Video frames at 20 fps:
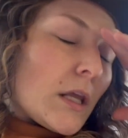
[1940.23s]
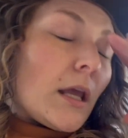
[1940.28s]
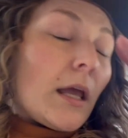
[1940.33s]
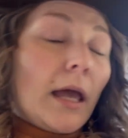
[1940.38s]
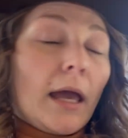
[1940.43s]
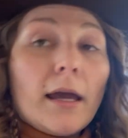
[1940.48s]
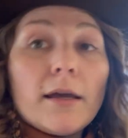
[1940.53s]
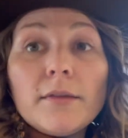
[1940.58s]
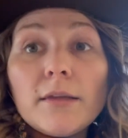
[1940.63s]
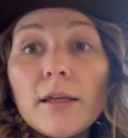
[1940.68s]

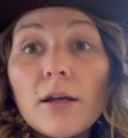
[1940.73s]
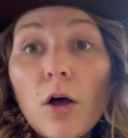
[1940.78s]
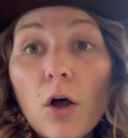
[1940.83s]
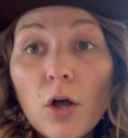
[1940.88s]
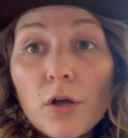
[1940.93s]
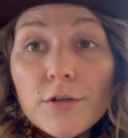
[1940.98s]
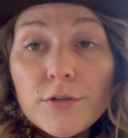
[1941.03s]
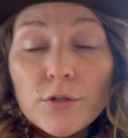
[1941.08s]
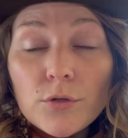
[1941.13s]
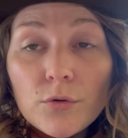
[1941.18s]
And then
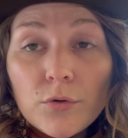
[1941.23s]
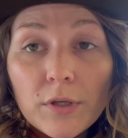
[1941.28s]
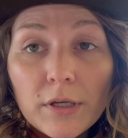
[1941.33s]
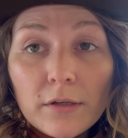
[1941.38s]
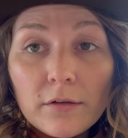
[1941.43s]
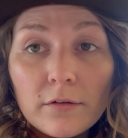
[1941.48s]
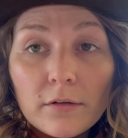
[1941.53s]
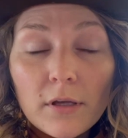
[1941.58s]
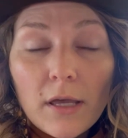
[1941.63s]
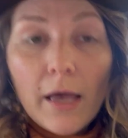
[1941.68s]
also
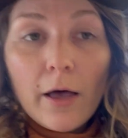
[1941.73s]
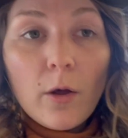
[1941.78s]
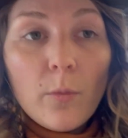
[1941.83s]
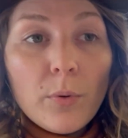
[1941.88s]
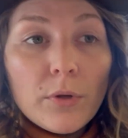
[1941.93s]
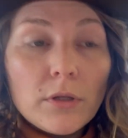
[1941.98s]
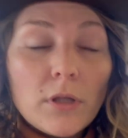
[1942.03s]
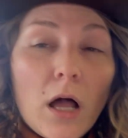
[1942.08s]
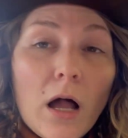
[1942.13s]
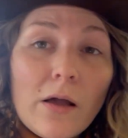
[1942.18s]
things that help
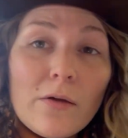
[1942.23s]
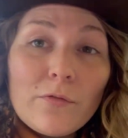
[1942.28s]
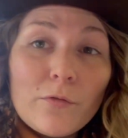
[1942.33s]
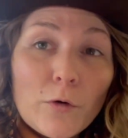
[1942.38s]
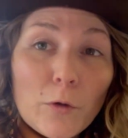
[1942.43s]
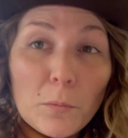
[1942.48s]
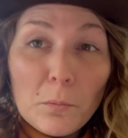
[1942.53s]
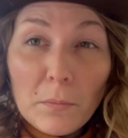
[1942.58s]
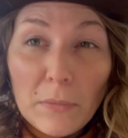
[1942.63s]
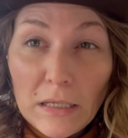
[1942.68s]
a lot
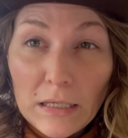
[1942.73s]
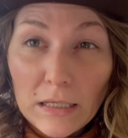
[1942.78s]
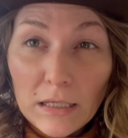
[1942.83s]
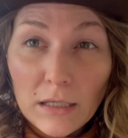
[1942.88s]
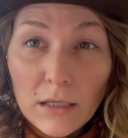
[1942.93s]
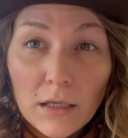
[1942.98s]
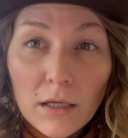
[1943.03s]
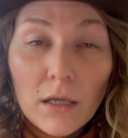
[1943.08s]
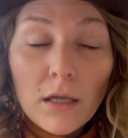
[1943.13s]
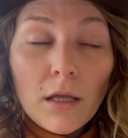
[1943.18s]
for
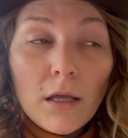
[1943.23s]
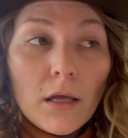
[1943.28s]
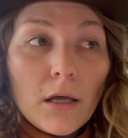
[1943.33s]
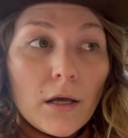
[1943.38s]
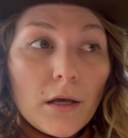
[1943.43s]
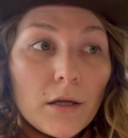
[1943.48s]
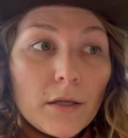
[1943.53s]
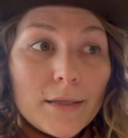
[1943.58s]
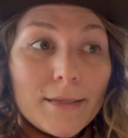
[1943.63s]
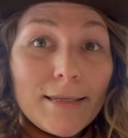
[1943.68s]
me,
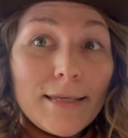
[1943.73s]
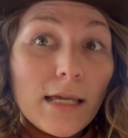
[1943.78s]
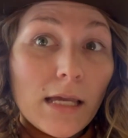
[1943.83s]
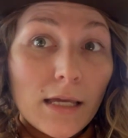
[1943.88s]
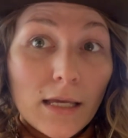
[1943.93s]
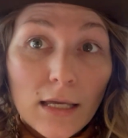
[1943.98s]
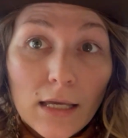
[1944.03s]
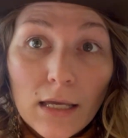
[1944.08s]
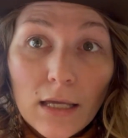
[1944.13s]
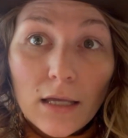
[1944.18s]

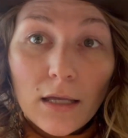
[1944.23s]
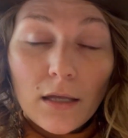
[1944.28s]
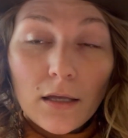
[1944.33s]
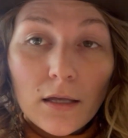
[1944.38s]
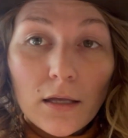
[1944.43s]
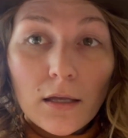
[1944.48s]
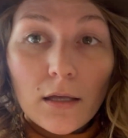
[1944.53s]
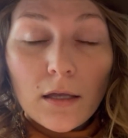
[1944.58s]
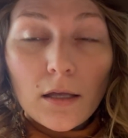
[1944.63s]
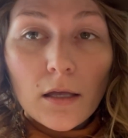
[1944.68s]
ghee
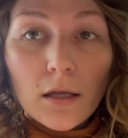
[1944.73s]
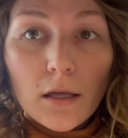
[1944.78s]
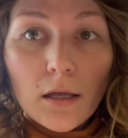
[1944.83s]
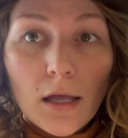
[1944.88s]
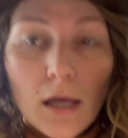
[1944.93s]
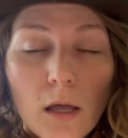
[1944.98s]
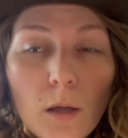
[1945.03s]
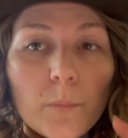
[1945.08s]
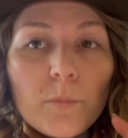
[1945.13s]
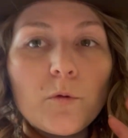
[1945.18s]

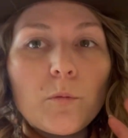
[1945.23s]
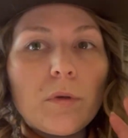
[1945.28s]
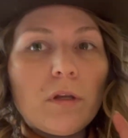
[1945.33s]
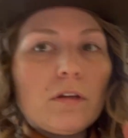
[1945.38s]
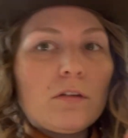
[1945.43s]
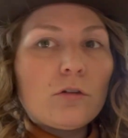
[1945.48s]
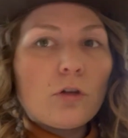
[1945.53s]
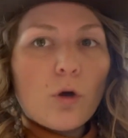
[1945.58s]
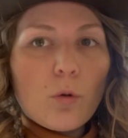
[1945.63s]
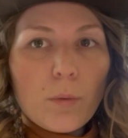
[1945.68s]
helps me
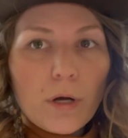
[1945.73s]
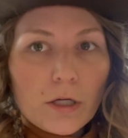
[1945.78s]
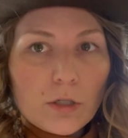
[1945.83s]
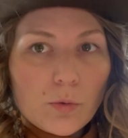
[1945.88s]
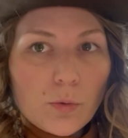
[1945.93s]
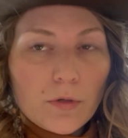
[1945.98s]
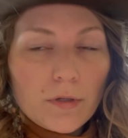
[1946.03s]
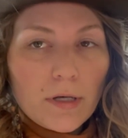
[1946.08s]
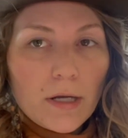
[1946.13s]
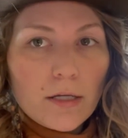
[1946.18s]
so
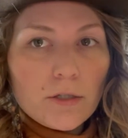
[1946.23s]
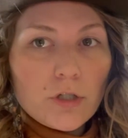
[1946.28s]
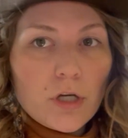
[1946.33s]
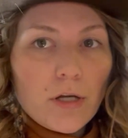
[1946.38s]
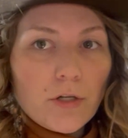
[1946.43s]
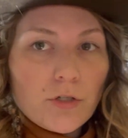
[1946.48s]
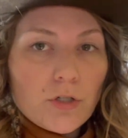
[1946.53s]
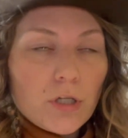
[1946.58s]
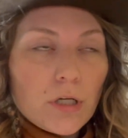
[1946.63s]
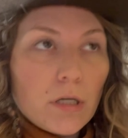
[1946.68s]
much with
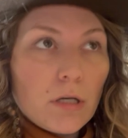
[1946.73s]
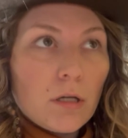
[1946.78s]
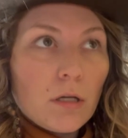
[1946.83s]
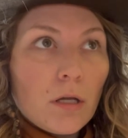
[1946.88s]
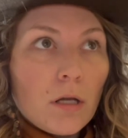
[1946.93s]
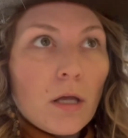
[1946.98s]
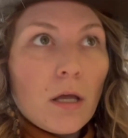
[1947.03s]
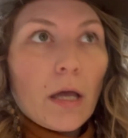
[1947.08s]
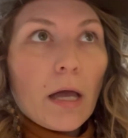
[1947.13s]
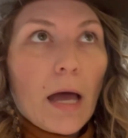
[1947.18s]
digestion.
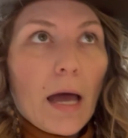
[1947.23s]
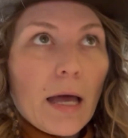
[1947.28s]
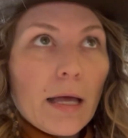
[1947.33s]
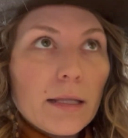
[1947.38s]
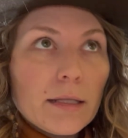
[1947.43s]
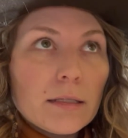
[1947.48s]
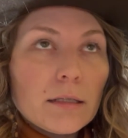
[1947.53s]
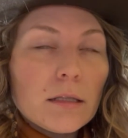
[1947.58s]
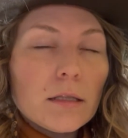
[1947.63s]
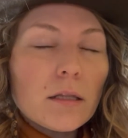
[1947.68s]

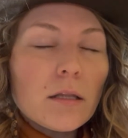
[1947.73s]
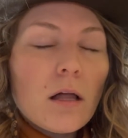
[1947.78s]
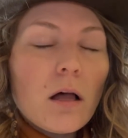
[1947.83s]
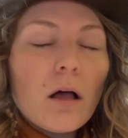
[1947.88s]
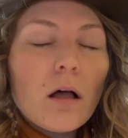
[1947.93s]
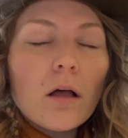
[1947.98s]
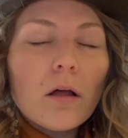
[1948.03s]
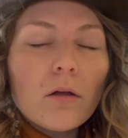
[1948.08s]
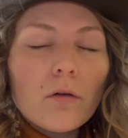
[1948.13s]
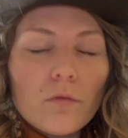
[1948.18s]
I
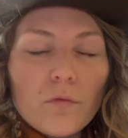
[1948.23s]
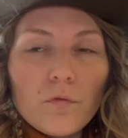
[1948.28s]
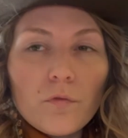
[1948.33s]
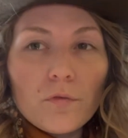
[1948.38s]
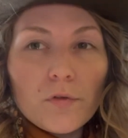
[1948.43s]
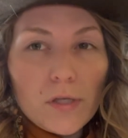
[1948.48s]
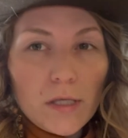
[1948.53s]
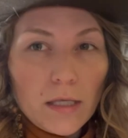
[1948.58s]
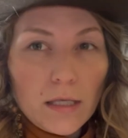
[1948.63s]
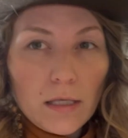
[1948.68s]
love
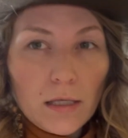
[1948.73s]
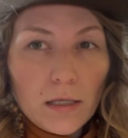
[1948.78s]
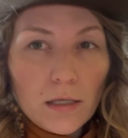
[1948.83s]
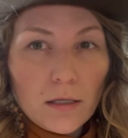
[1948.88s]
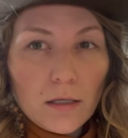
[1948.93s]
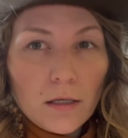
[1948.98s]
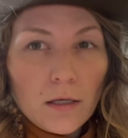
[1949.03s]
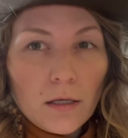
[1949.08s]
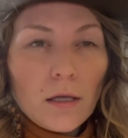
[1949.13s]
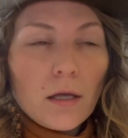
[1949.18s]

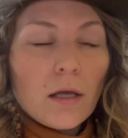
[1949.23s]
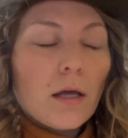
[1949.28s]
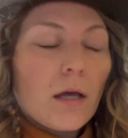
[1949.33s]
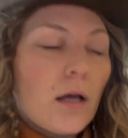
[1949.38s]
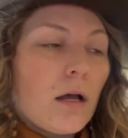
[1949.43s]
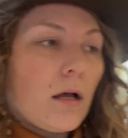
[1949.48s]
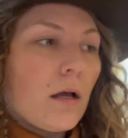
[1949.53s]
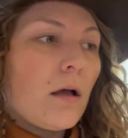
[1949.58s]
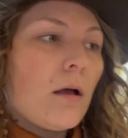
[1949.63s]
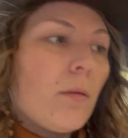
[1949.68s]
ghee.
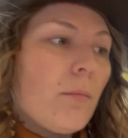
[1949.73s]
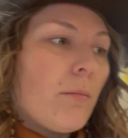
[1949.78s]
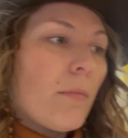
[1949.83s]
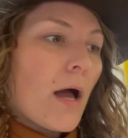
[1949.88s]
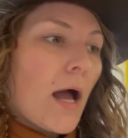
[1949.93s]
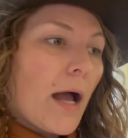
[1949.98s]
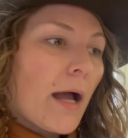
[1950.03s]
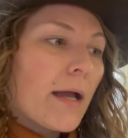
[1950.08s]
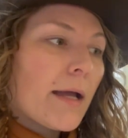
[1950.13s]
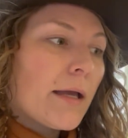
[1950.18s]

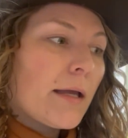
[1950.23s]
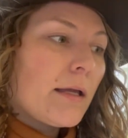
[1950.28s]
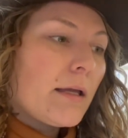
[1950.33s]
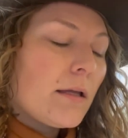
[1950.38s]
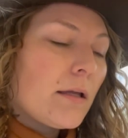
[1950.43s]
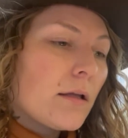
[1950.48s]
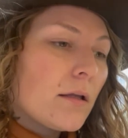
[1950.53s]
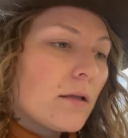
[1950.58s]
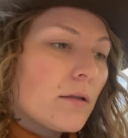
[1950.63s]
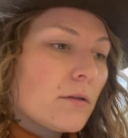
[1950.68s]

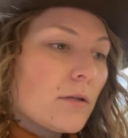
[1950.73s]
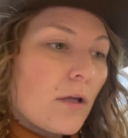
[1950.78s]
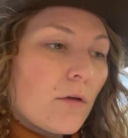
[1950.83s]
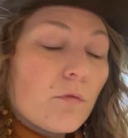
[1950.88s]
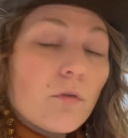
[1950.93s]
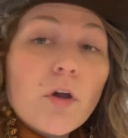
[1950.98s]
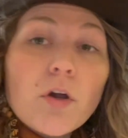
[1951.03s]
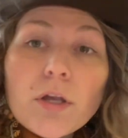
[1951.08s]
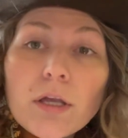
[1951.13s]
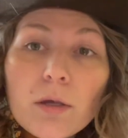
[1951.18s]
I
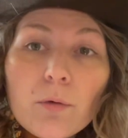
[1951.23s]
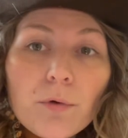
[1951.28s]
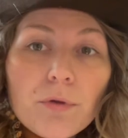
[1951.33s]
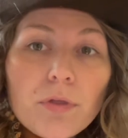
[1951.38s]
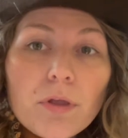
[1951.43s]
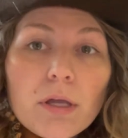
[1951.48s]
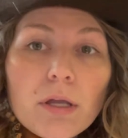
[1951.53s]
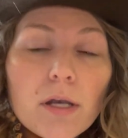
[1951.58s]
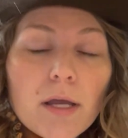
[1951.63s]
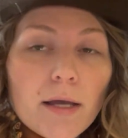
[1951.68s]
love cooking
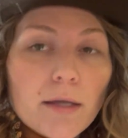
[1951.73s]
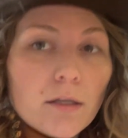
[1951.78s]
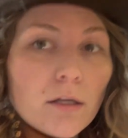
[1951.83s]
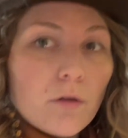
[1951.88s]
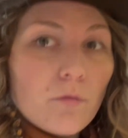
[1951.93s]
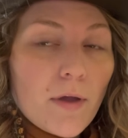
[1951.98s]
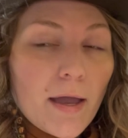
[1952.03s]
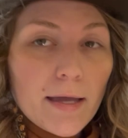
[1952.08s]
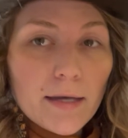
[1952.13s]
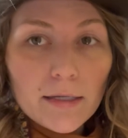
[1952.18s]
with it. I
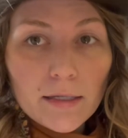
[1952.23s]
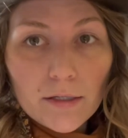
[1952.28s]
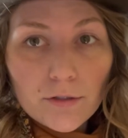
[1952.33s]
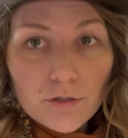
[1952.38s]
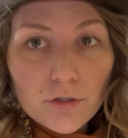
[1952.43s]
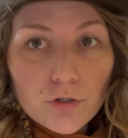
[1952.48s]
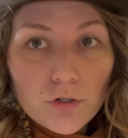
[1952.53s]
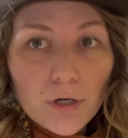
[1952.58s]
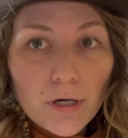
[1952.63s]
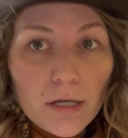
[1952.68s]
love adding it
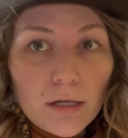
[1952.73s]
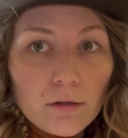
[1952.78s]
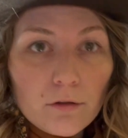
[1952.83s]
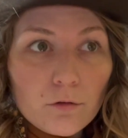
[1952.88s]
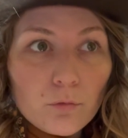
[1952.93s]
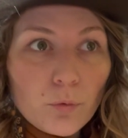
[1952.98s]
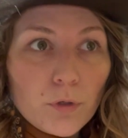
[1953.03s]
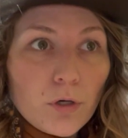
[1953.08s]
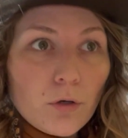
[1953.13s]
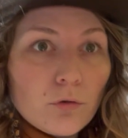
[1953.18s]
to
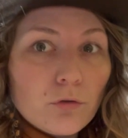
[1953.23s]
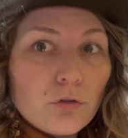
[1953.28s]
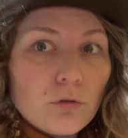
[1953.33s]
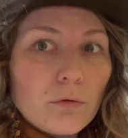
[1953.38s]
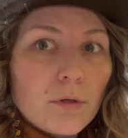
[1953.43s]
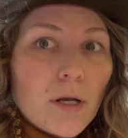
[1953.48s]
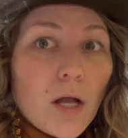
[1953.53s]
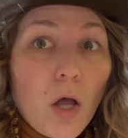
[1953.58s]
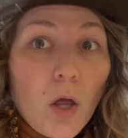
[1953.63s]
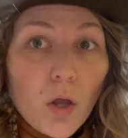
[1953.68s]
drinks. We don't do
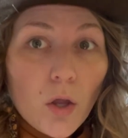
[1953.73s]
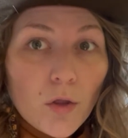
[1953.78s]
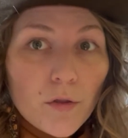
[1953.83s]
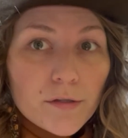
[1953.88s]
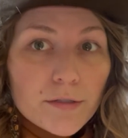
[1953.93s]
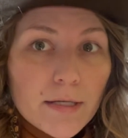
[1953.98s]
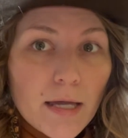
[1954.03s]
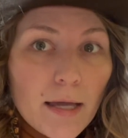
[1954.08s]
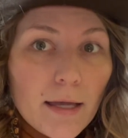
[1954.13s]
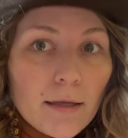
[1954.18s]
it all
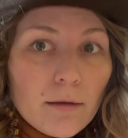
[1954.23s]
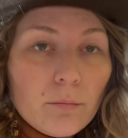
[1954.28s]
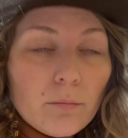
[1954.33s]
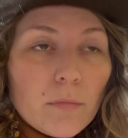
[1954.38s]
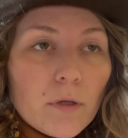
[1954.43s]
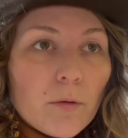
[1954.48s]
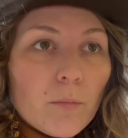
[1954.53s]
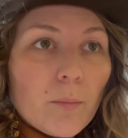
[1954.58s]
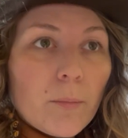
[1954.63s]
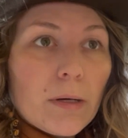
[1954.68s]
the
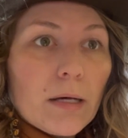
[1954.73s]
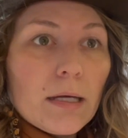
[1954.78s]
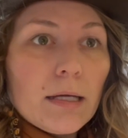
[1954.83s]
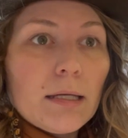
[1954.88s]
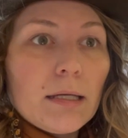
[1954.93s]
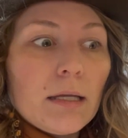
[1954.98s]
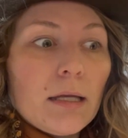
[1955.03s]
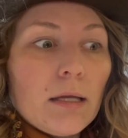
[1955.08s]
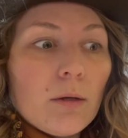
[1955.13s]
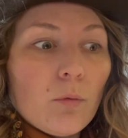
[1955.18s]
time,
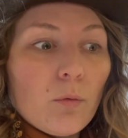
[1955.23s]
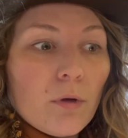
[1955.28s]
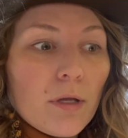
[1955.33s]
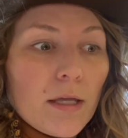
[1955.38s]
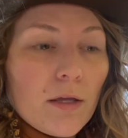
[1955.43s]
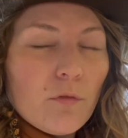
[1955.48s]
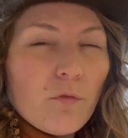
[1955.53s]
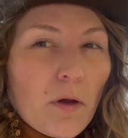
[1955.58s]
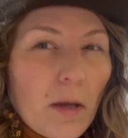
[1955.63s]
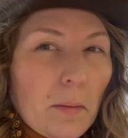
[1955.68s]
but
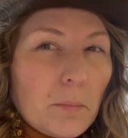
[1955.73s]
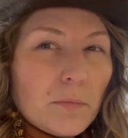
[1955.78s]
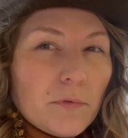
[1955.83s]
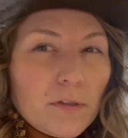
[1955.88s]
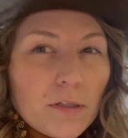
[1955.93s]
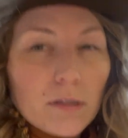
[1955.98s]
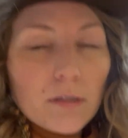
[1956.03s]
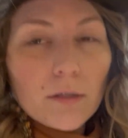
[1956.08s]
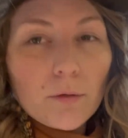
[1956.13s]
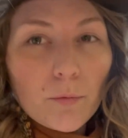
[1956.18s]
if I'm
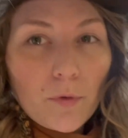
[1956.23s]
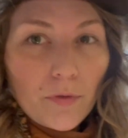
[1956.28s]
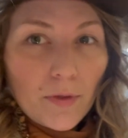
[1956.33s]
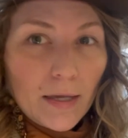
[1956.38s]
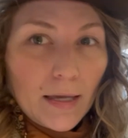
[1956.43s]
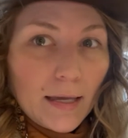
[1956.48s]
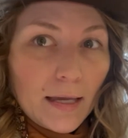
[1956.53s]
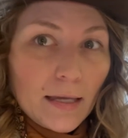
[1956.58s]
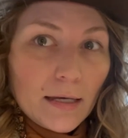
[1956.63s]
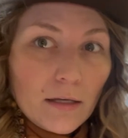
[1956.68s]
dealing with
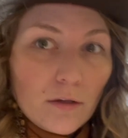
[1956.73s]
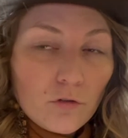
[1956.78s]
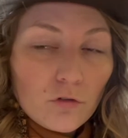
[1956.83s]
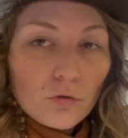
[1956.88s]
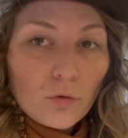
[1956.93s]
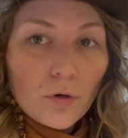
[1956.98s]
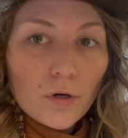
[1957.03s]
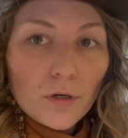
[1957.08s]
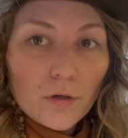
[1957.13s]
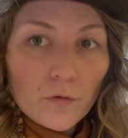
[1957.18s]
any
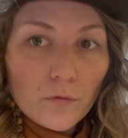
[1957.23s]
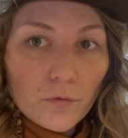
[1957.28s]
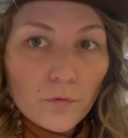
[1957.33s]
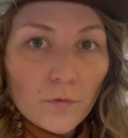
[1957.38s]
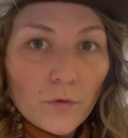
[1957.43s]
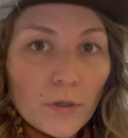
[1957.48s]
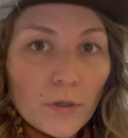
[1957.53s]
sort of